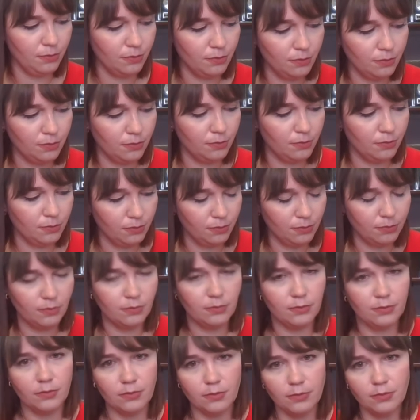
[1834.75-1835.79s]

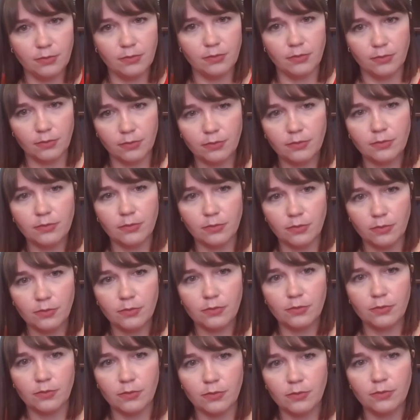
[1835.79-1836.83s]

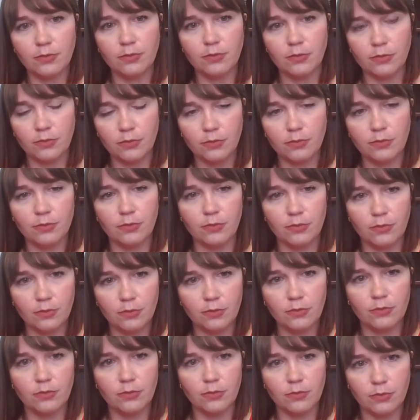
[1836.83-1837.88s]

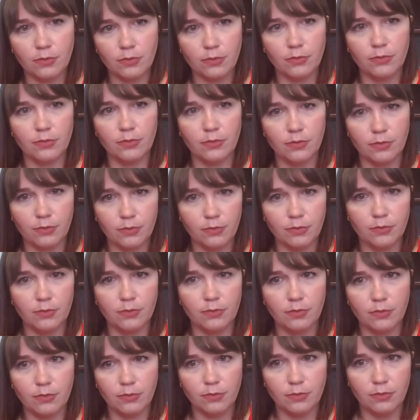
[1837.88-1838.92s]

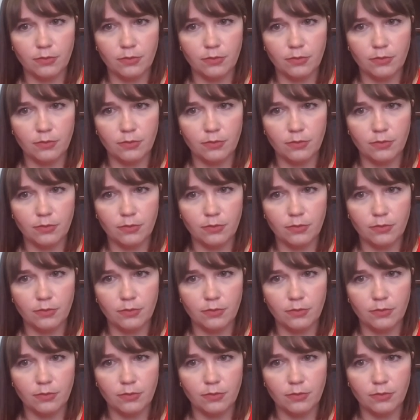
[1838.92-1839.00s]
(not speaking)